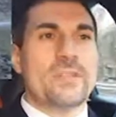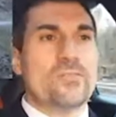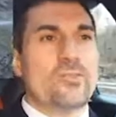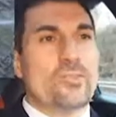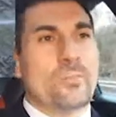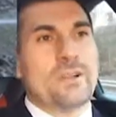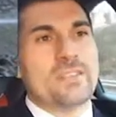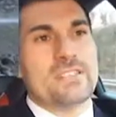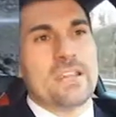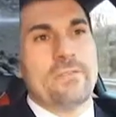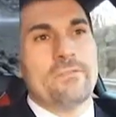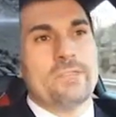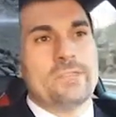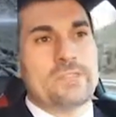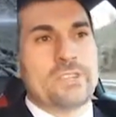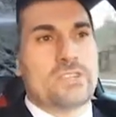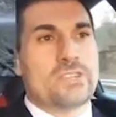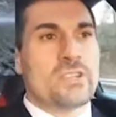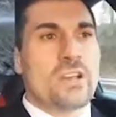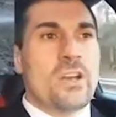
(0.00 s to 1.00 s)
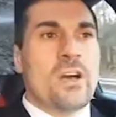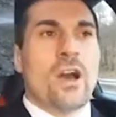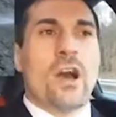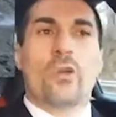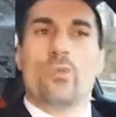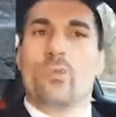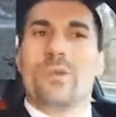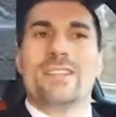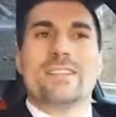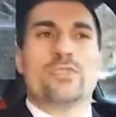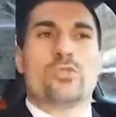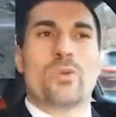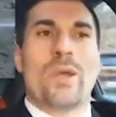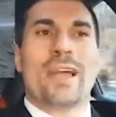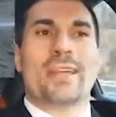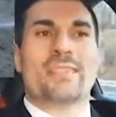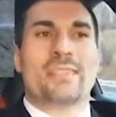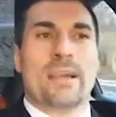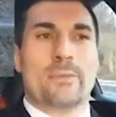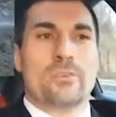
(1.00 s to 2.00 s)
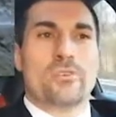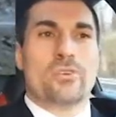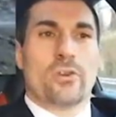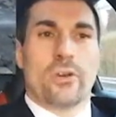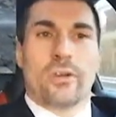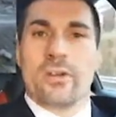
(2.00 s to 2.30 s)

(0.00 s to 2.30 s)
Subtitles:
too much emphasis on what the track times are.